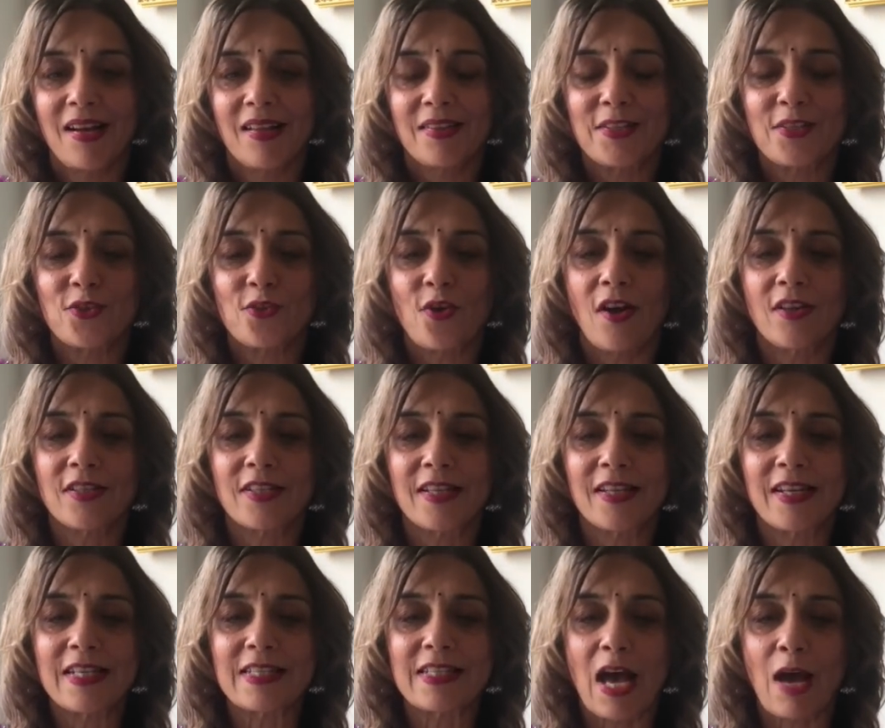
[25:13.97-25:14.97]
This
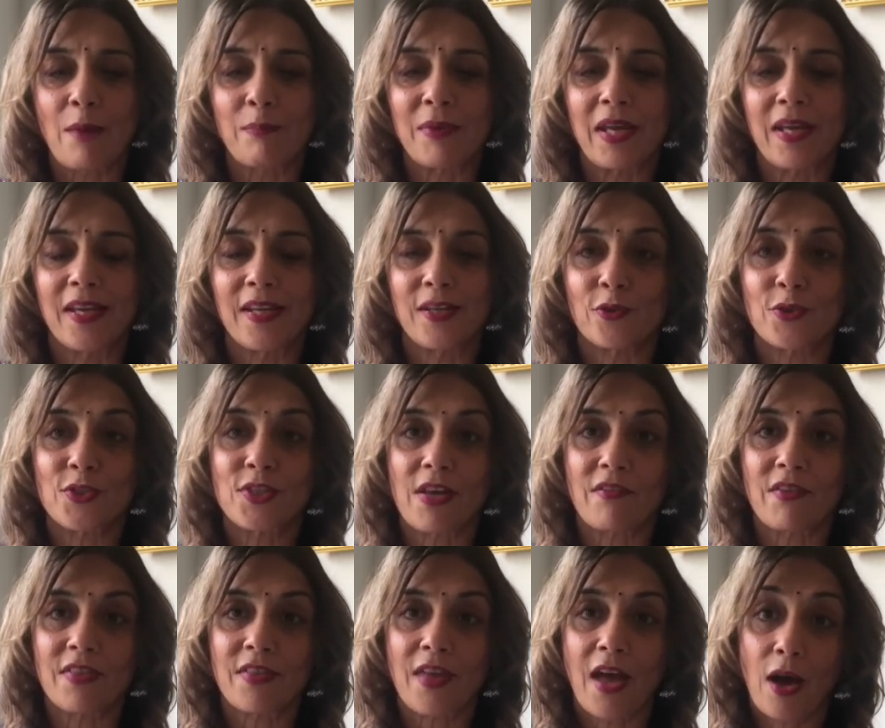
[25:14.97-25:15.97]
transit is happening in your
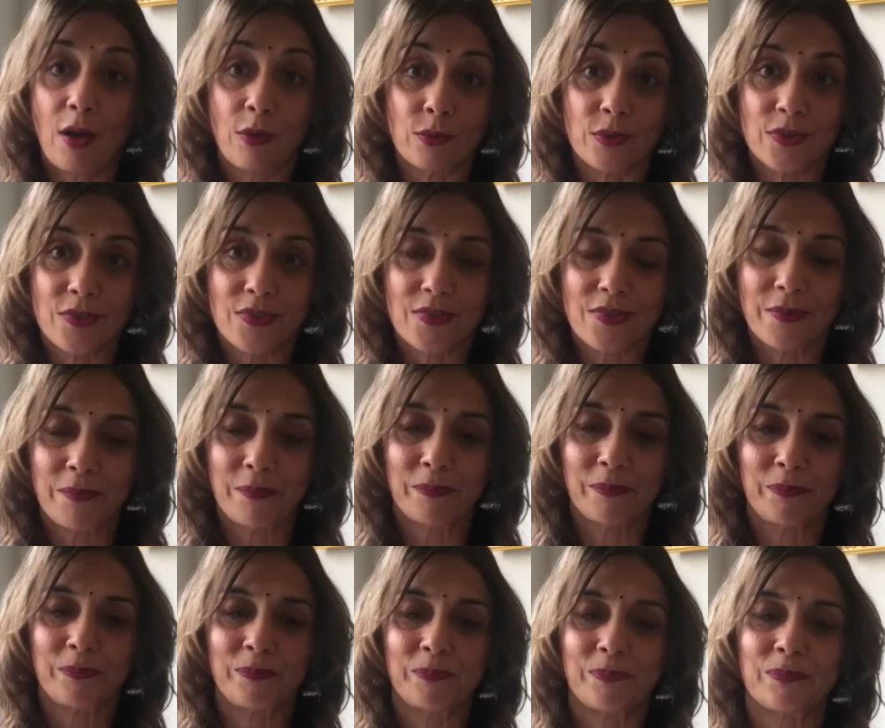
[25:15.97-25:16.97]
7th house.
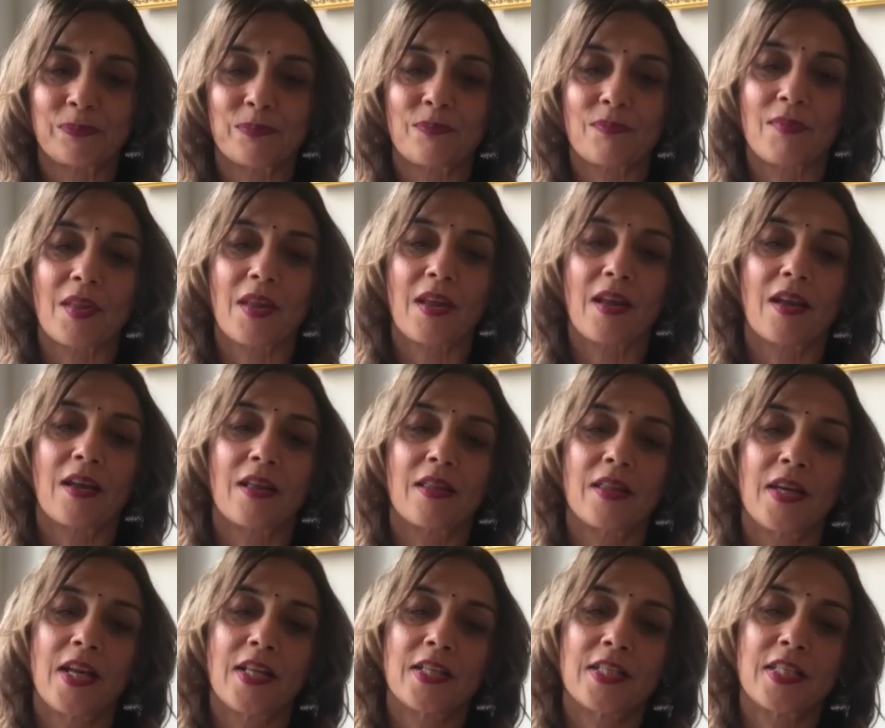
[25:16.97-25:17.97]

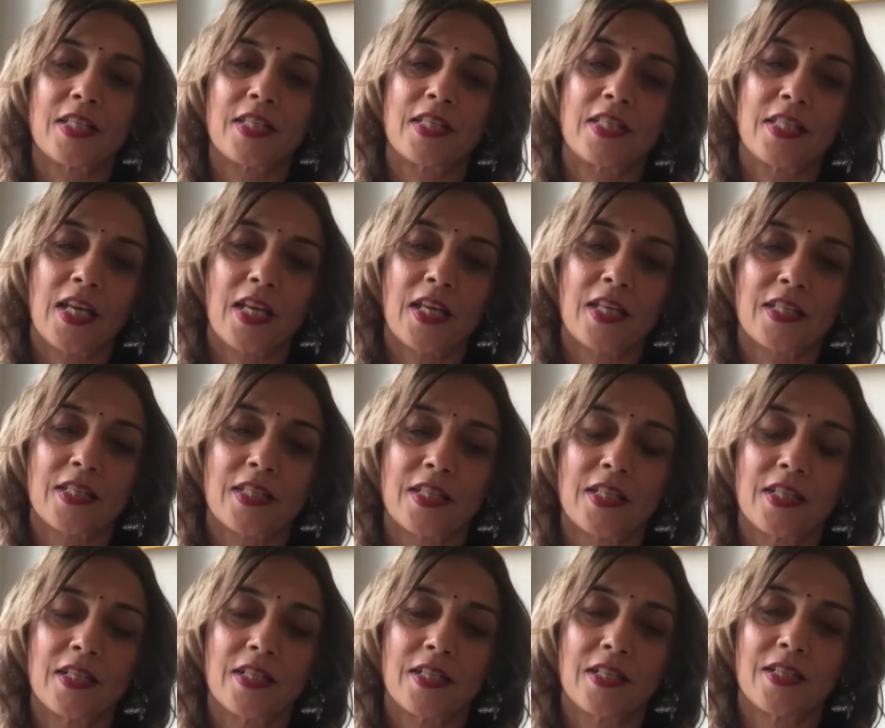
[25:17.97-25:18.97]
It's the
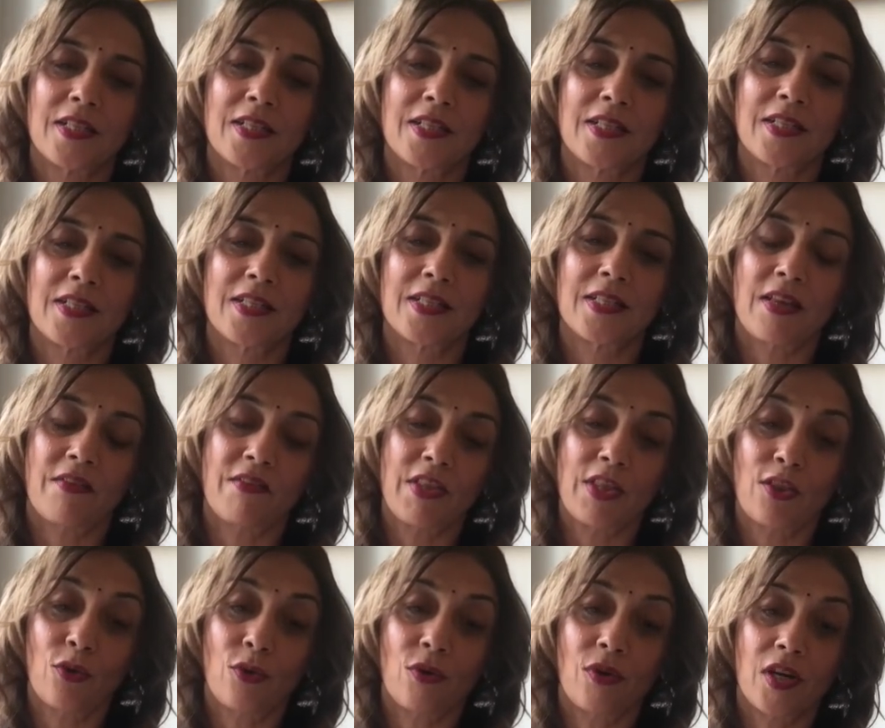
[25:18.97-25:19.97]

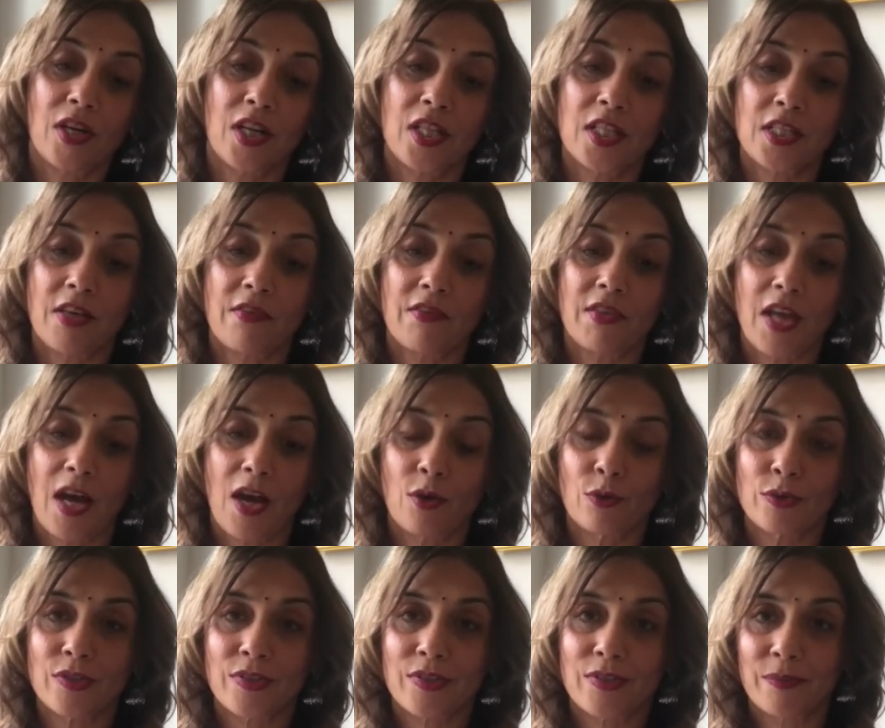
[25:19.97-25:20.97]
7th lord in the 7th
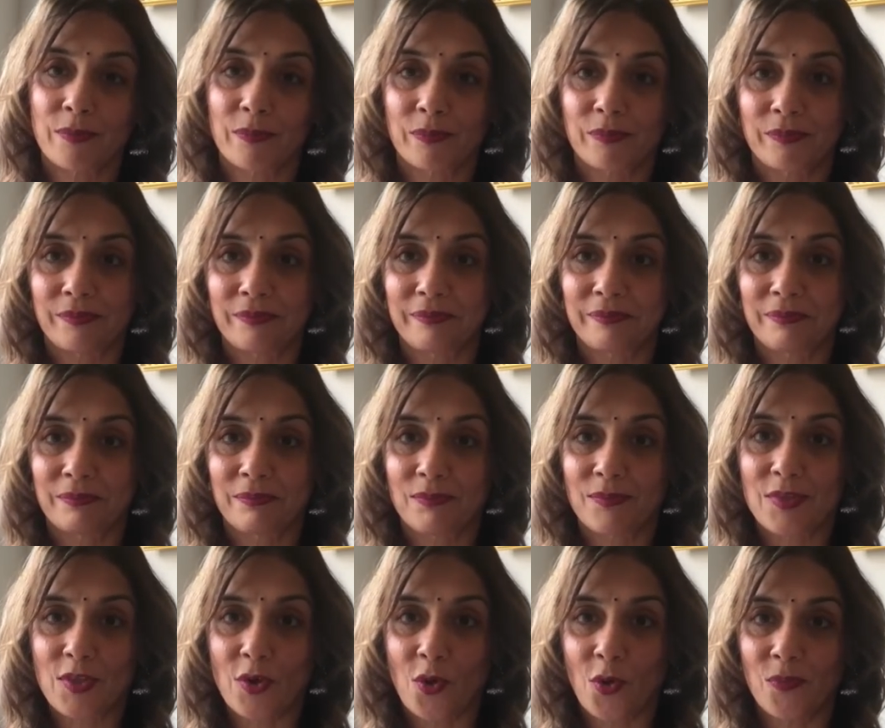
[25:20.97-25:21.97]
house.
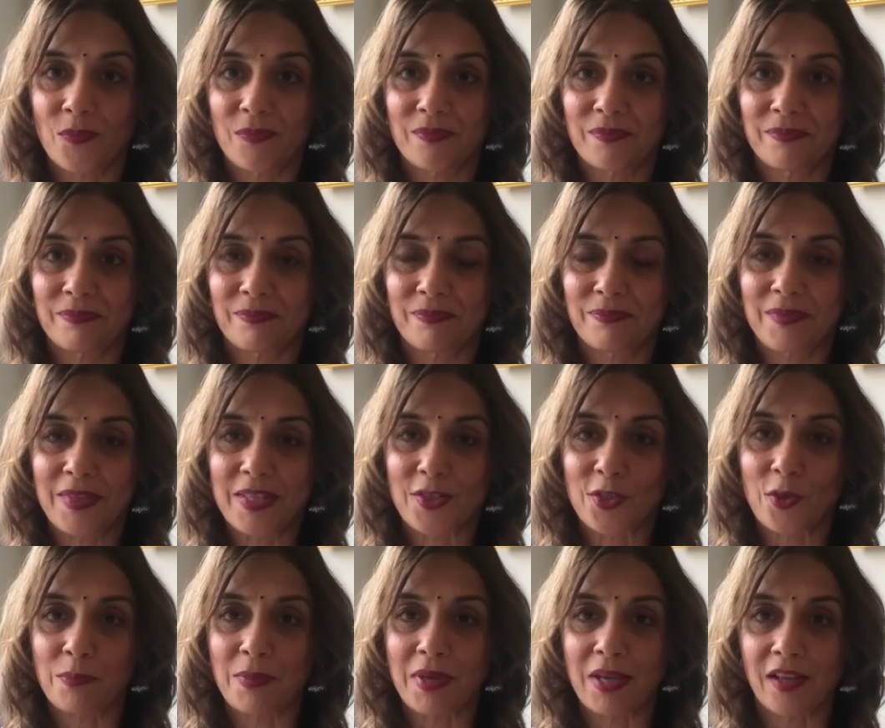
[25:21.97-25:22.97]
So this
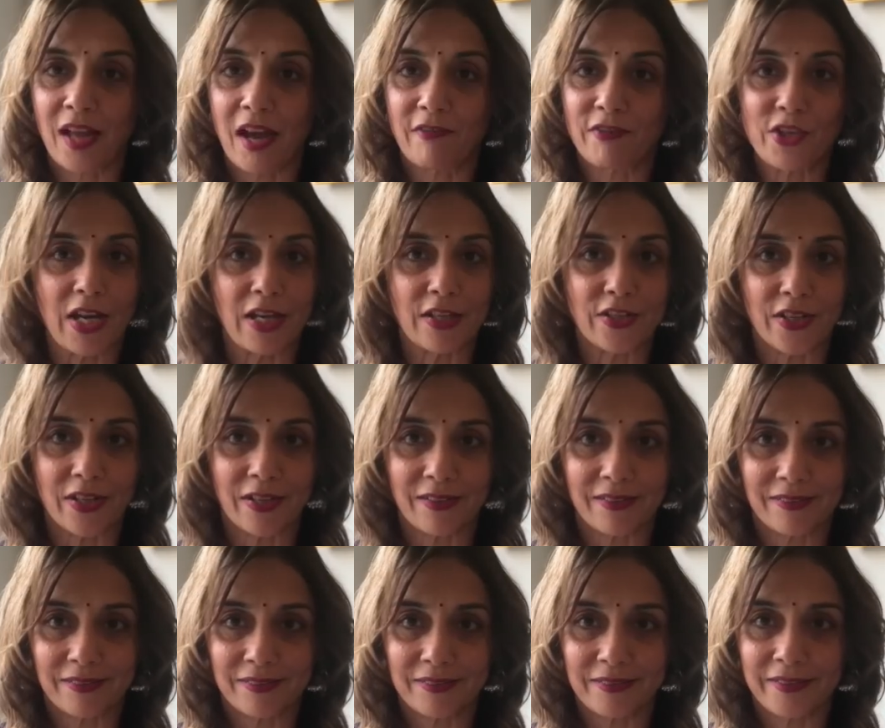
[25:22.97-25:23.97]
could be a life-changing
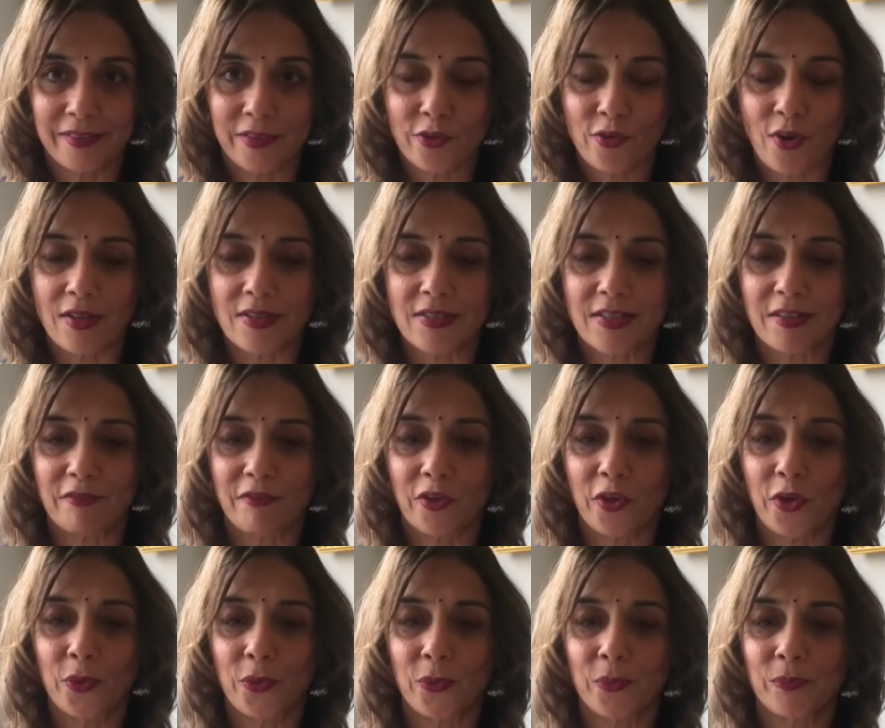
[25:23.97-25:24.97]
transit for
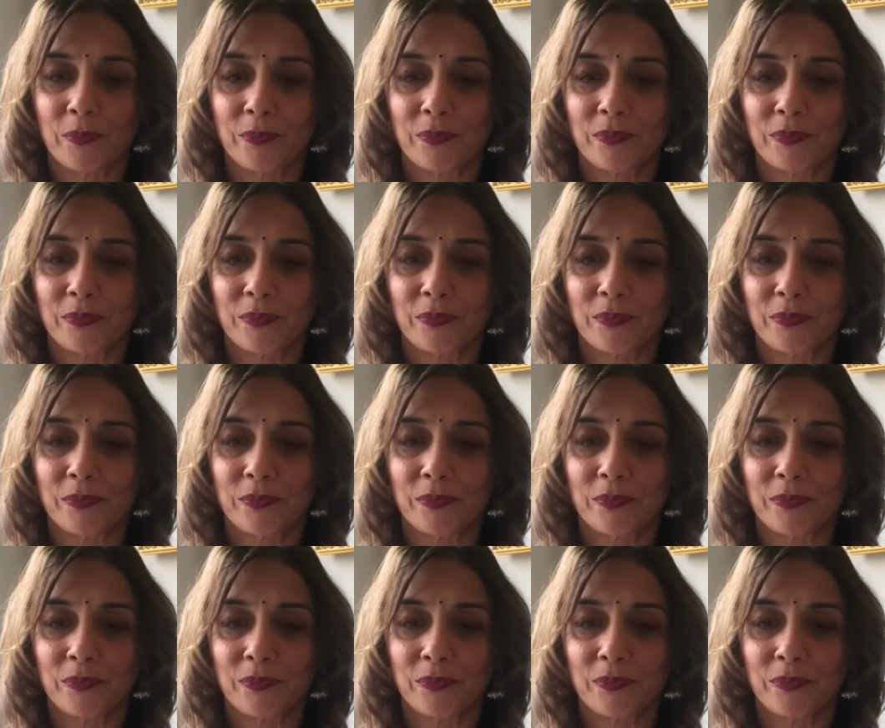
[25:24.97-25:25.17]
you.